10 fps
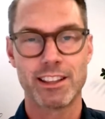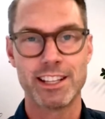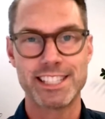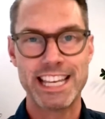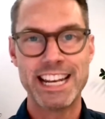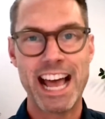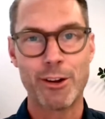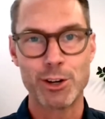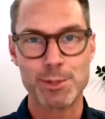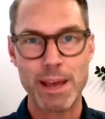that's in
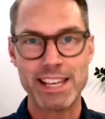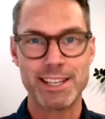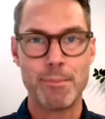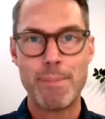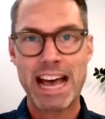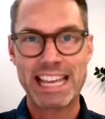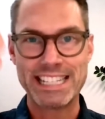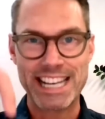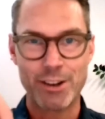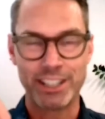outer space and back
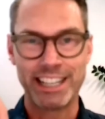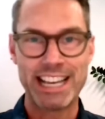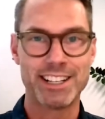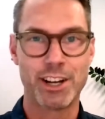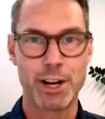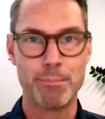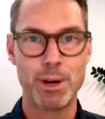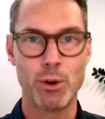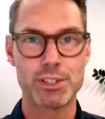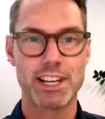it down and land it on a
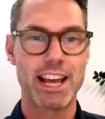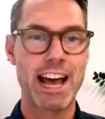boat,